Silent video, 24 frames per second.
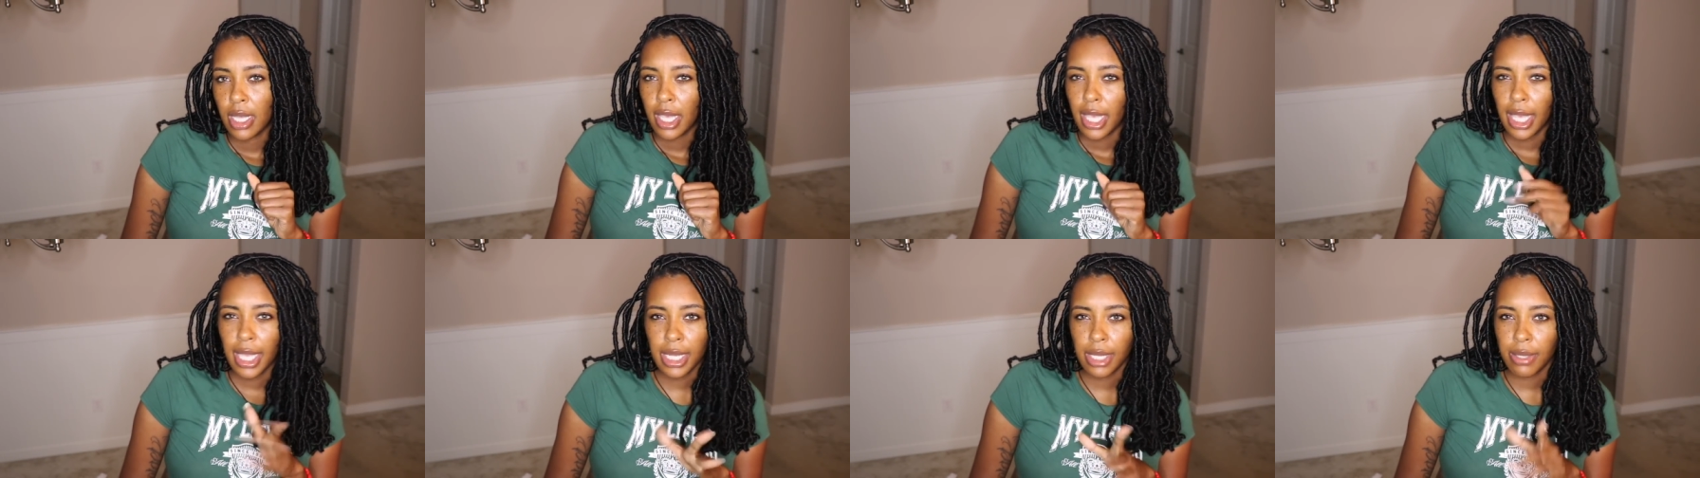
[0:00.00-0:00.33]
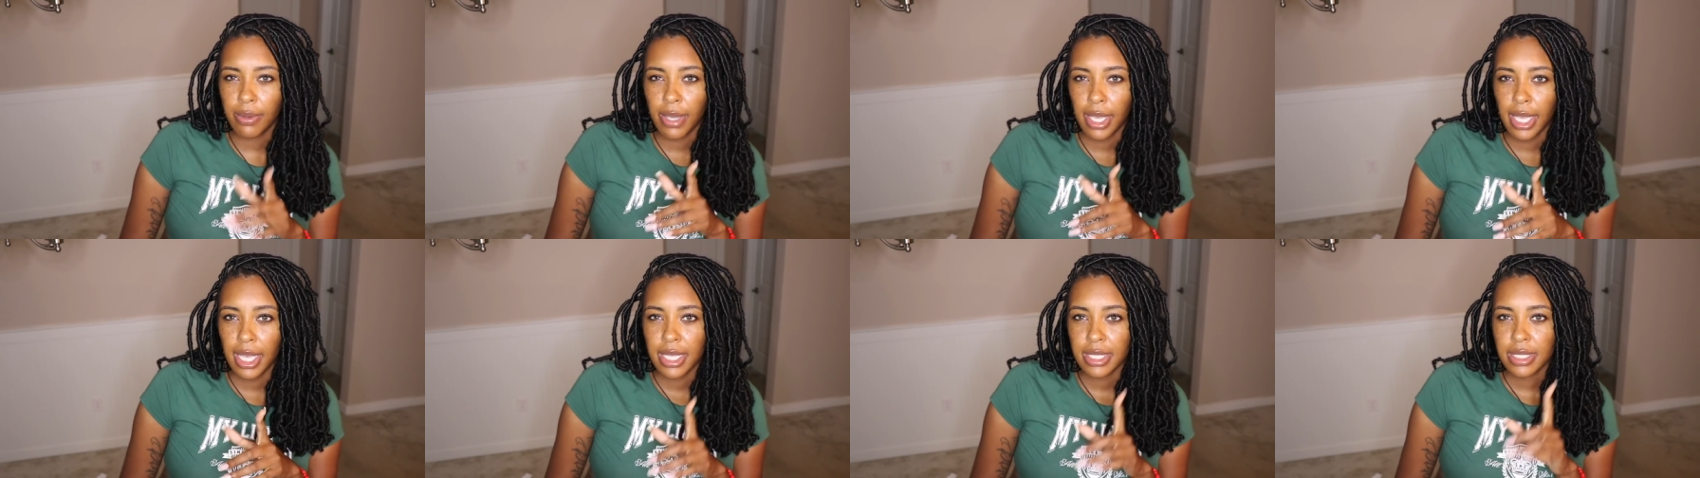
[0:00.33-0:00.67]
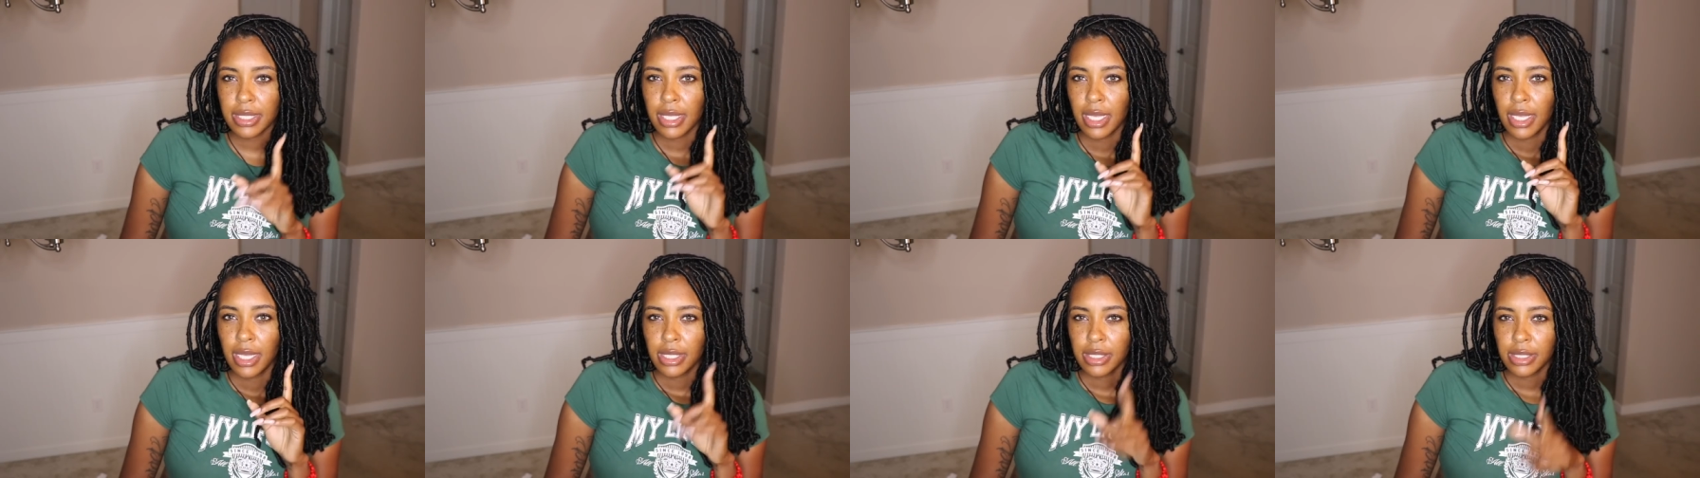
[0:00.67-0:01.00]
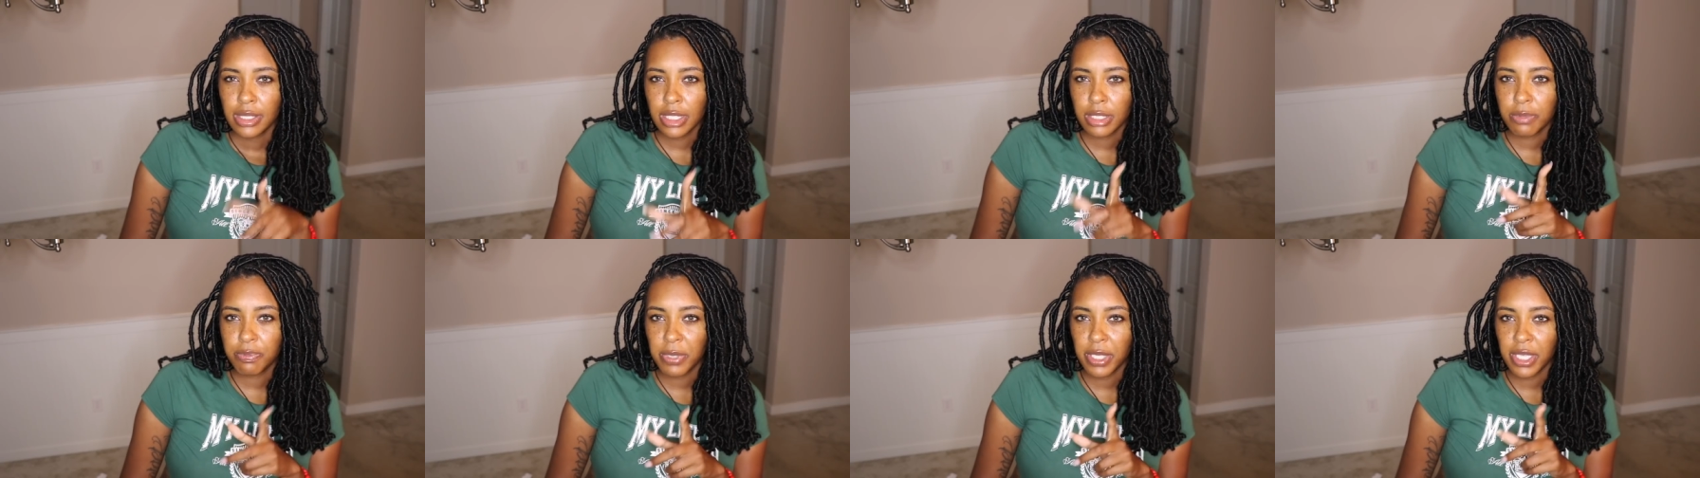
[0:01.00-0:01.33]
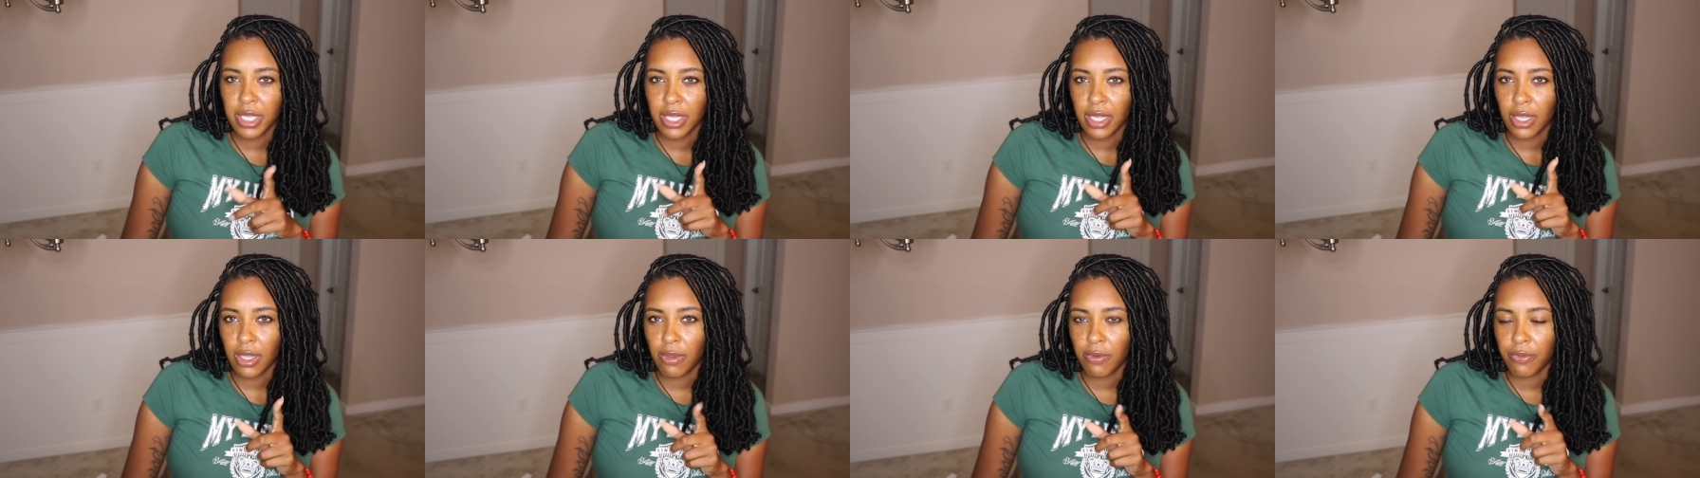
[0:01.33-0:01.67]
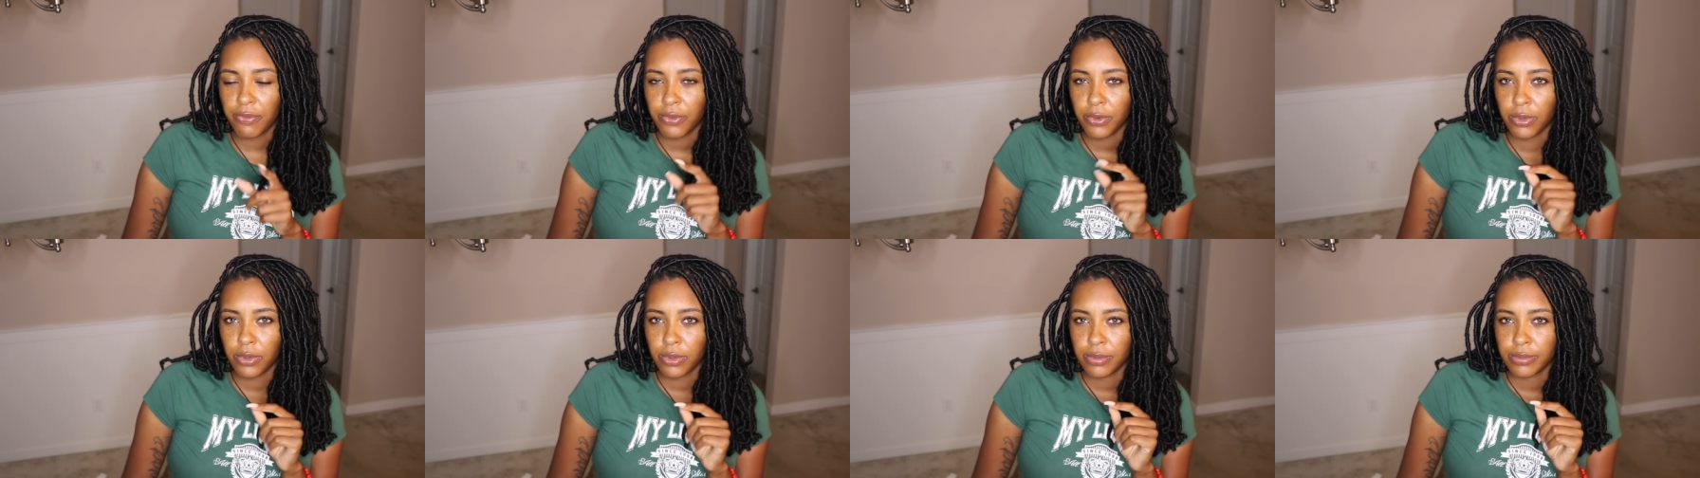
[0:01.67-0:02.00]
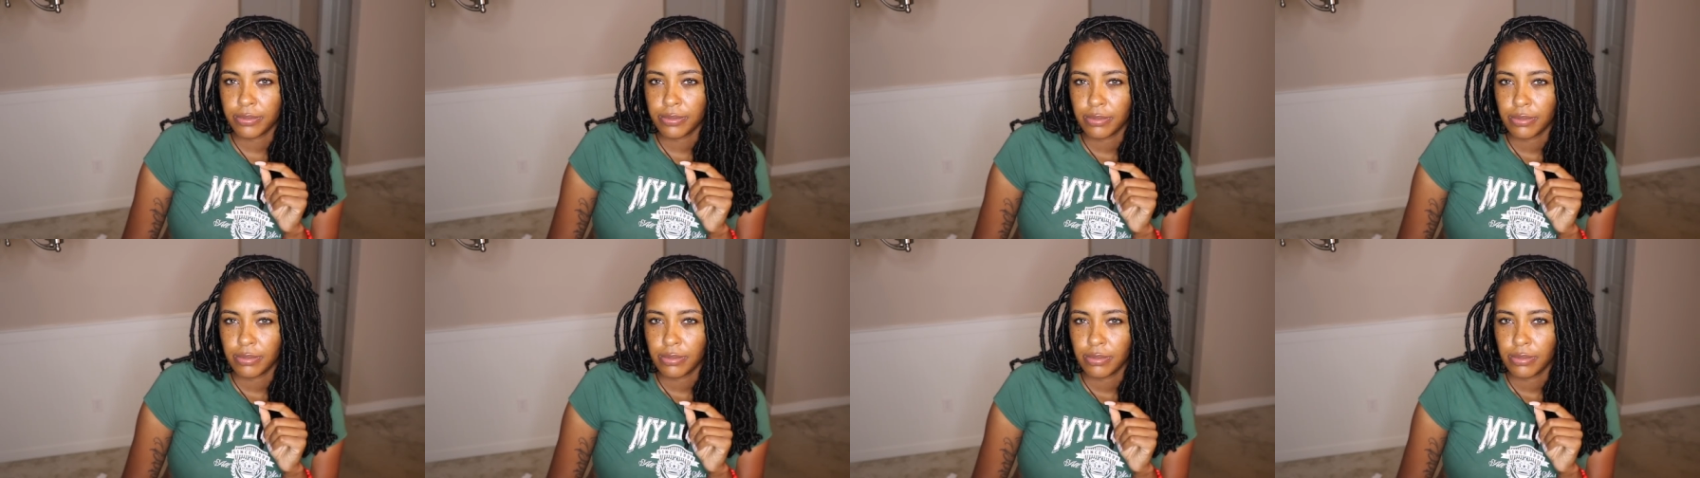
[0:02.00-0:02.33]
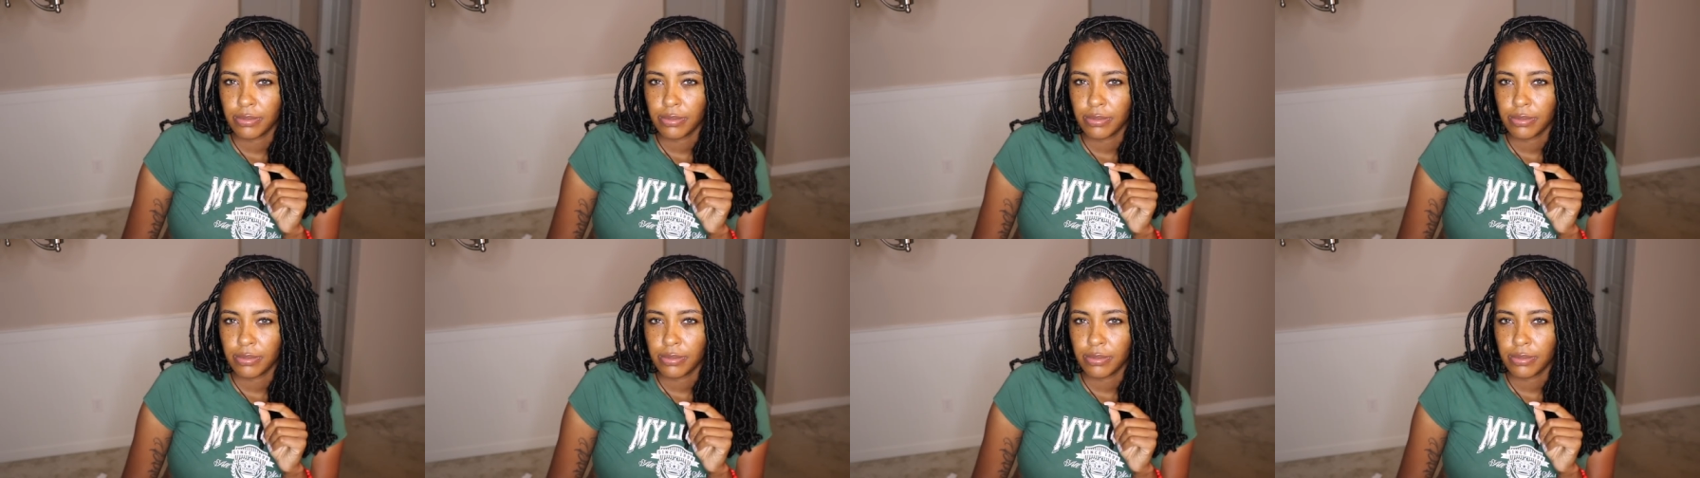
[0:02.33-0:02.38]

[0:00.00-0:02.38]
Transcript: Anyways, just be careful.